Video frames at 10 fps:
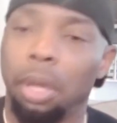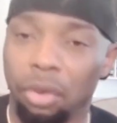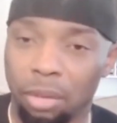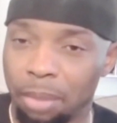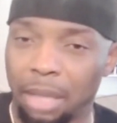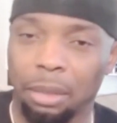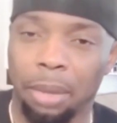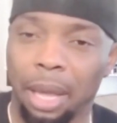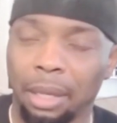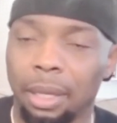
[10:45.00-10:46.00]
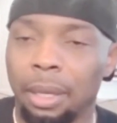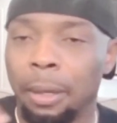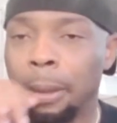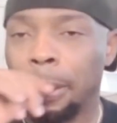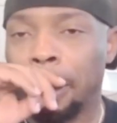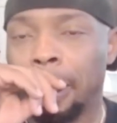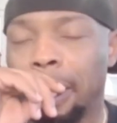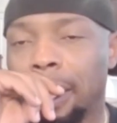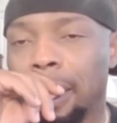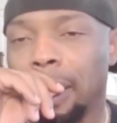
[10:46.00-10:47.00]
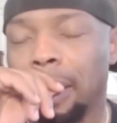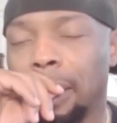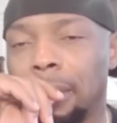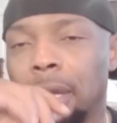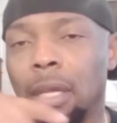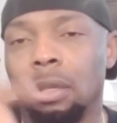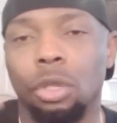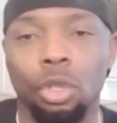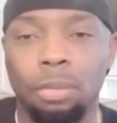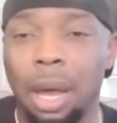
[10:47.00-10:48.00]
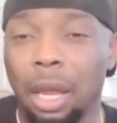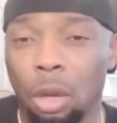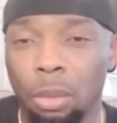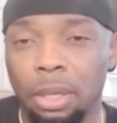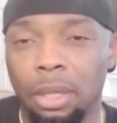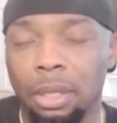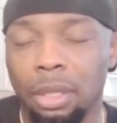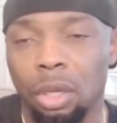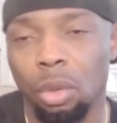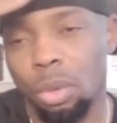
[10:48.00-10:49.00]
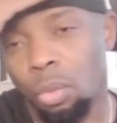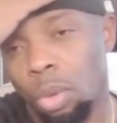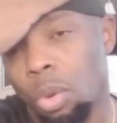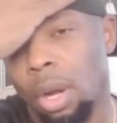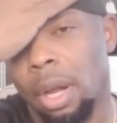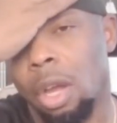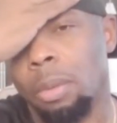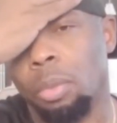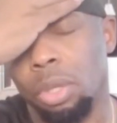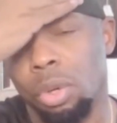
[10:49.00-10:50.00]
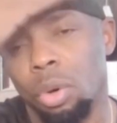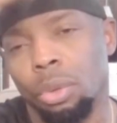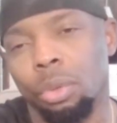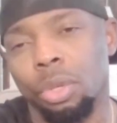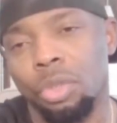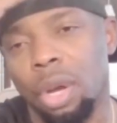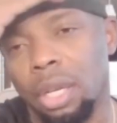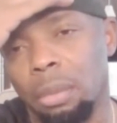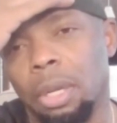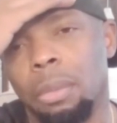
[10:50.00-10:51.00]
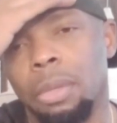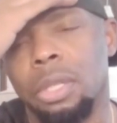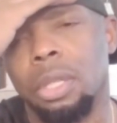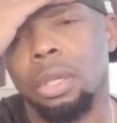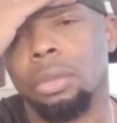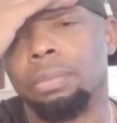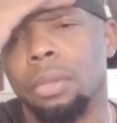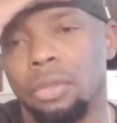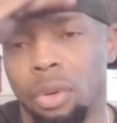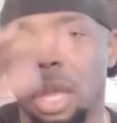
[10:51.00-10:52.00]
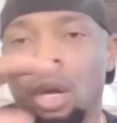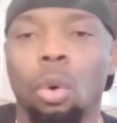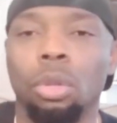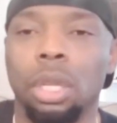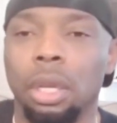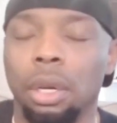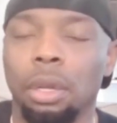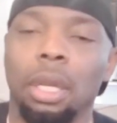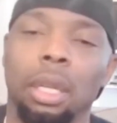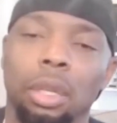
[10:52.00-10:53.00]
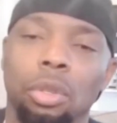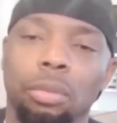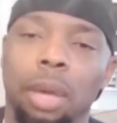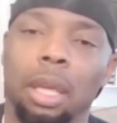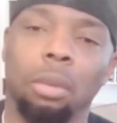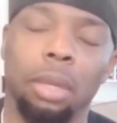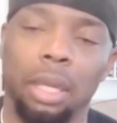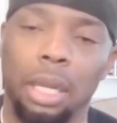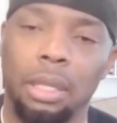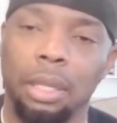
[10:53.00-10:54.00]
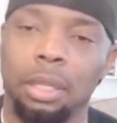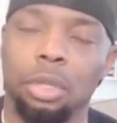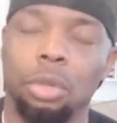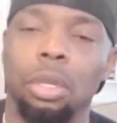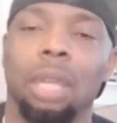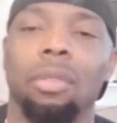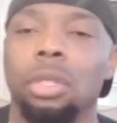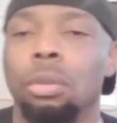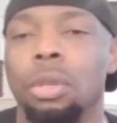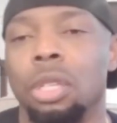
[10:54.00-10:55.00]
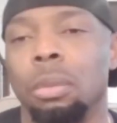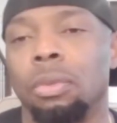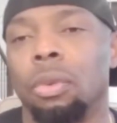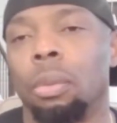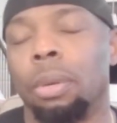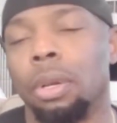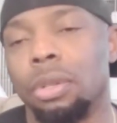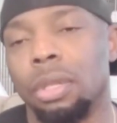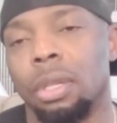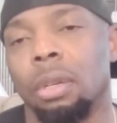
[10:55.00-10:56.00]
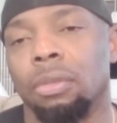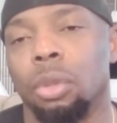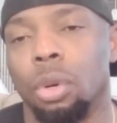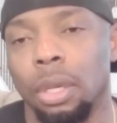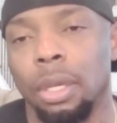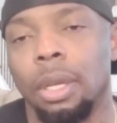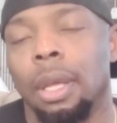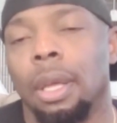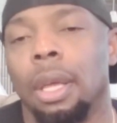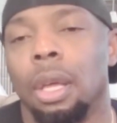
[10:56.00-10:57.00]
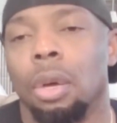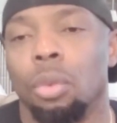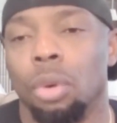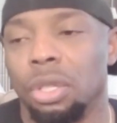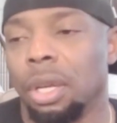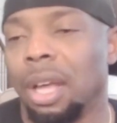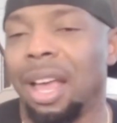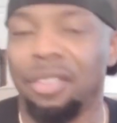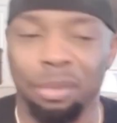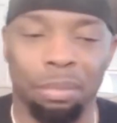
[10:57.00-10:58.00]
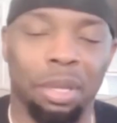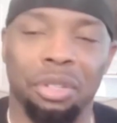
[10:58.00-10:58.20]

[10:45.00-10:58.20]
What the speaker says: Period, back to back. And they used my helmet. You know, we wear a helmet when you're going through the training to become a SEAL for that whole year. And they used my helmet and they sent it to the Navy SEAL Museum in Fort Pierce, Florida, which I have some